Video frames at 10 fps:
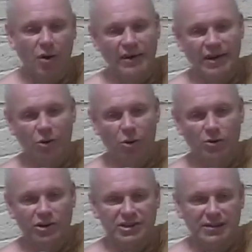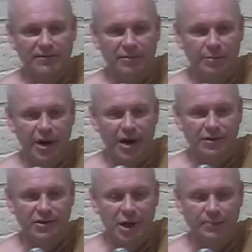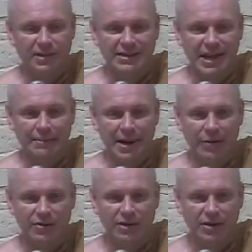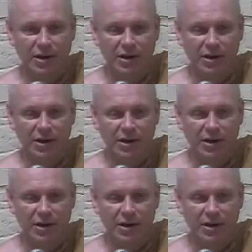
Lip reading: they're all just different paths up the same mountain.